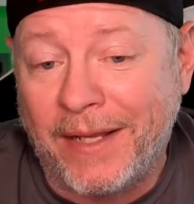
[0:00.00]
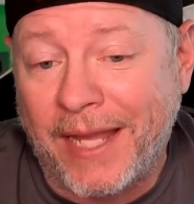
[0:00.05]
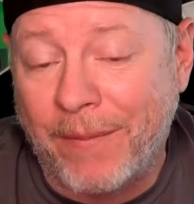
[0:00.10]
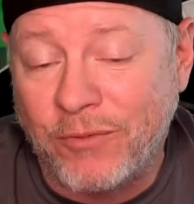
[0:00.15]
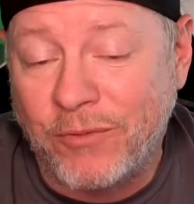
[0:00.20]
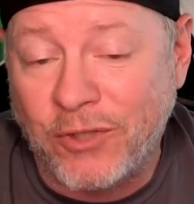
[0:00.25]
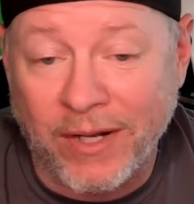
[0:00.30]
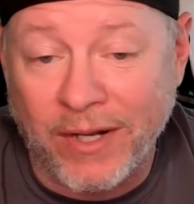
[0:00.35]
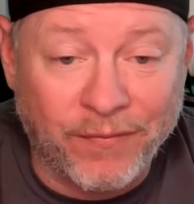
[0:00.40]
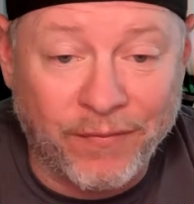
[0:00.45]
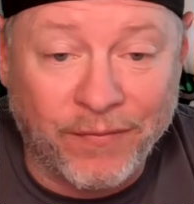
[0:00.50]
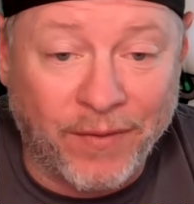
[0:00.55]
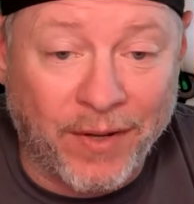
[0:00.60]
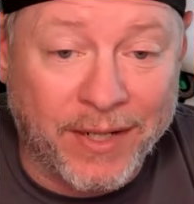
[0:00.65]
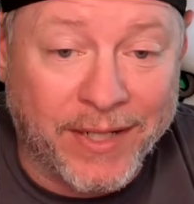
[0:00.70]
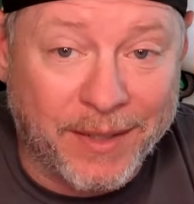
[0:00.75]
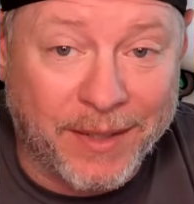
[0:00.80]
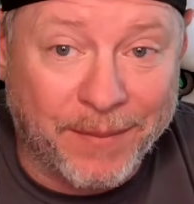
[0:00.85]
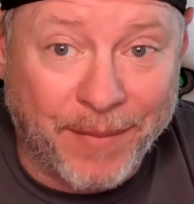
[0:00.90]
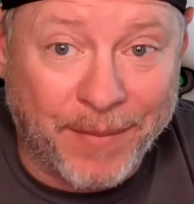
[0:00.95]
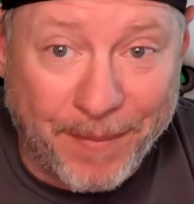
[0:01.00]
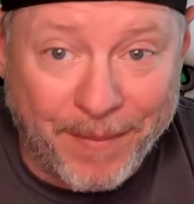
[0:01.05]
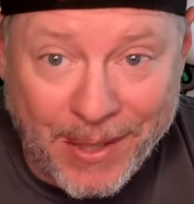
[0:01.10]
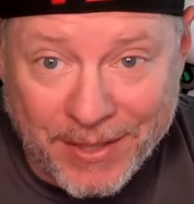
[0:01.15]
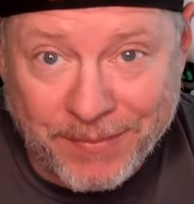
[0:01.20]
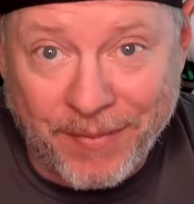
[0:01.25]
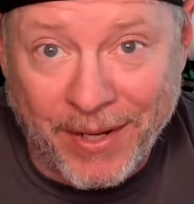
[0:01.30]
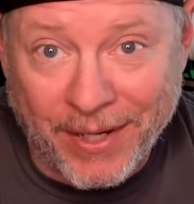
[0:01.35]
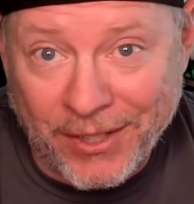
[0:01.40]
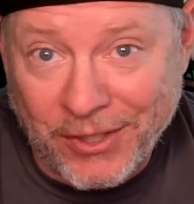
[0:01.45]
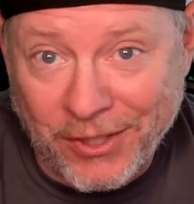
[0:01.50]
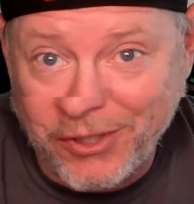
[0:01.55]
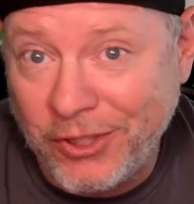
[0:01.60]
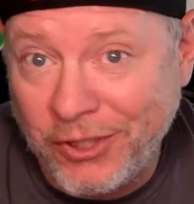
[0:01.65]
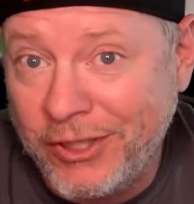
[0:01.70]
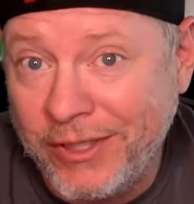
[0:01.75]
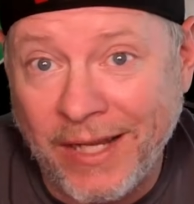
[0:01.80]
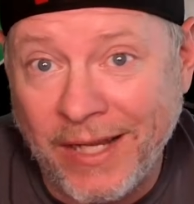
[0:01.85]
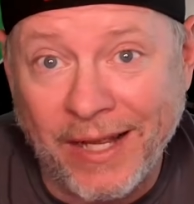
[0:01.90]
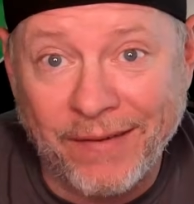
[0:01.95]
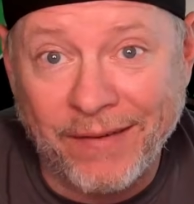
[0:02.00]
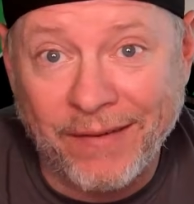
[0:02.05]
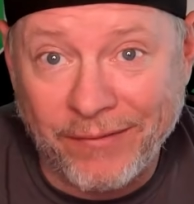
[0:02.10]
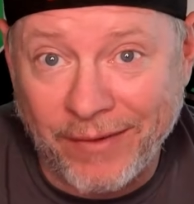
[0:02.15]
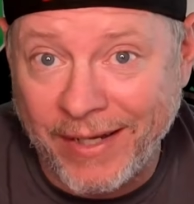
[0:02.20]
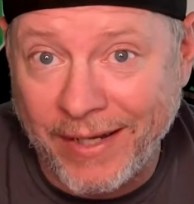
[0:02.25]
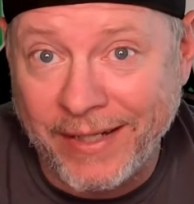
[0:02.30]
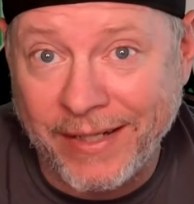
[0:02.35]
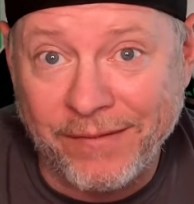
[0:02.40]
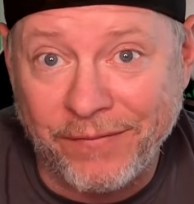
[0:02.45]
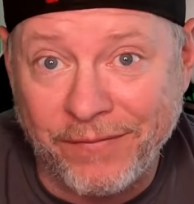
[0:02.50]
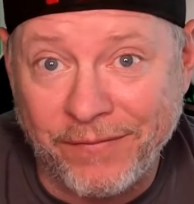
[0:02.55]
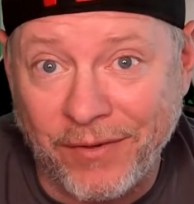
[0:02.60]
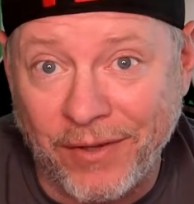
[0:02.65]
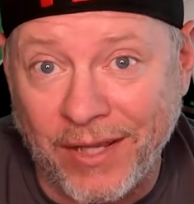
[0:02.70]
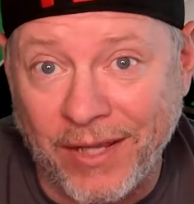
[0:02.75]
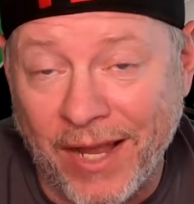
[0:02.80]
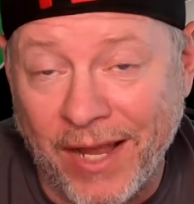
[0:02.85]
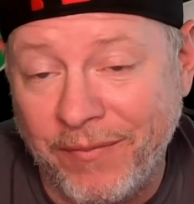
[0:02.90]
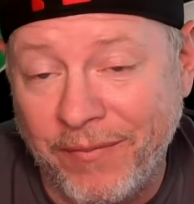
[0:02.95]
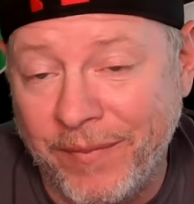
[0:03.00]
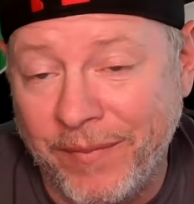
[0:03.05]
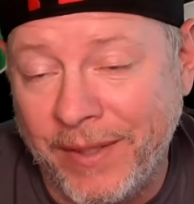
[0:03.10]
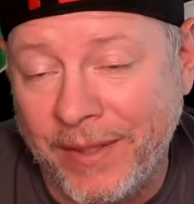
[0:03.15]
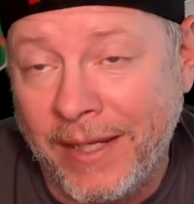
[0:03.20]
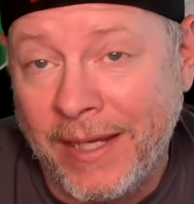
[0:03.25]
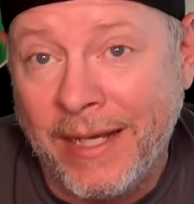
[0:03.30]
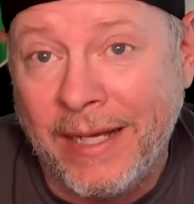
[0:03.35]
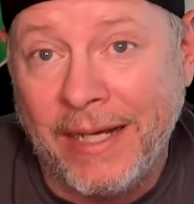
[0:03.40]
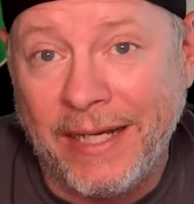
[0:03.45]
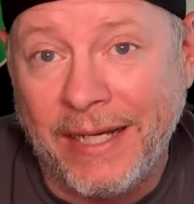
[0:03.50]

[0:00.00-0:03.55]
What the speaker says: Kept trying to find it at my Best Buy, could not find it for the life of me.